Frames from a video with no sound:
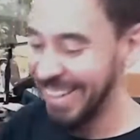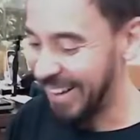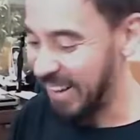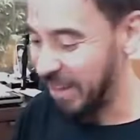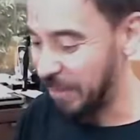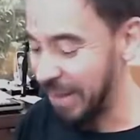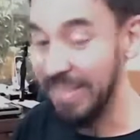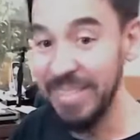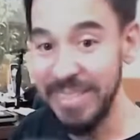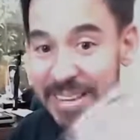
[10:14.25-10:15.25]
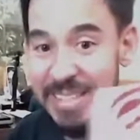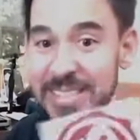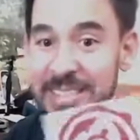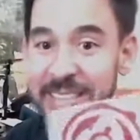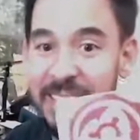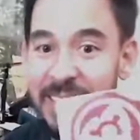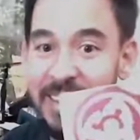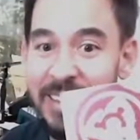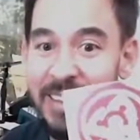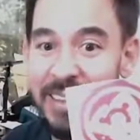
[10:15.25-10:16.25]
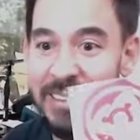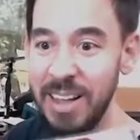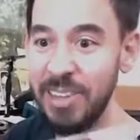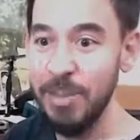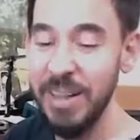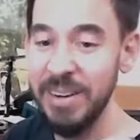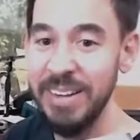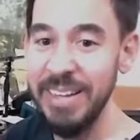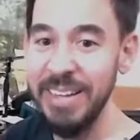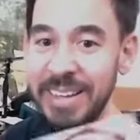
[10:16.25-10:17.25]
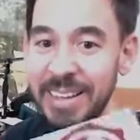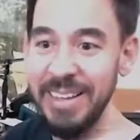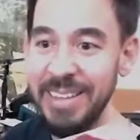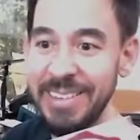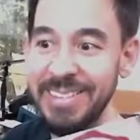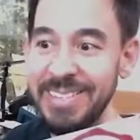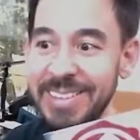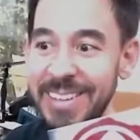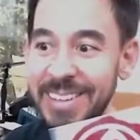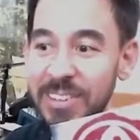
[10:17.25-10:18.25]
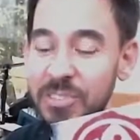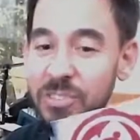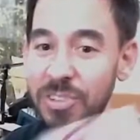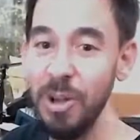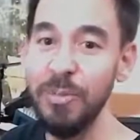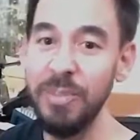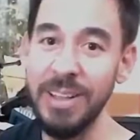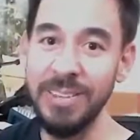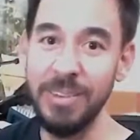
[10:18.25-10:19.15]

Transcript: And this documentary is so fun to